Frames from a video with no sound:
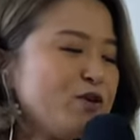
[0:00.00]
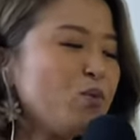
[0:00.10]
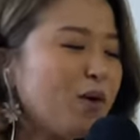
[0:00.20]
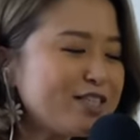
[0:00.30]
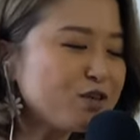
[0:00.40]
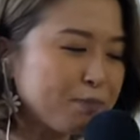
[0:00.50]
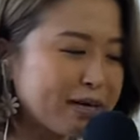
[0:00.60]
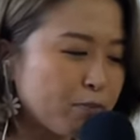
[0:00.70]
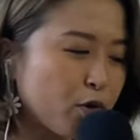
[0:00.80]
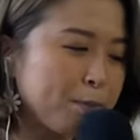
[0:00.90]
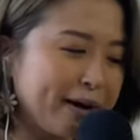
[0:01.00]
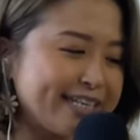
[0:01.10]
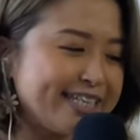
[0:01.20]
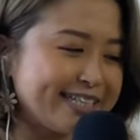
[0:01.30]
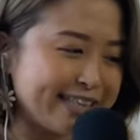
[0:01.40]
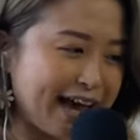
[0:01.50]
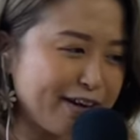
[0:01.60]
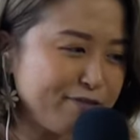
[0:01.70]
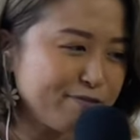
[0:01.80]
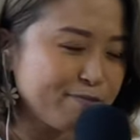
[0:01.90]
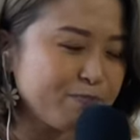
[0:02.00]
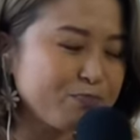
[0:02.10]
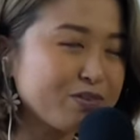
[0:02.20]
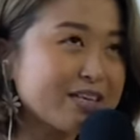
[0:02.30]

If you want to make more money in life,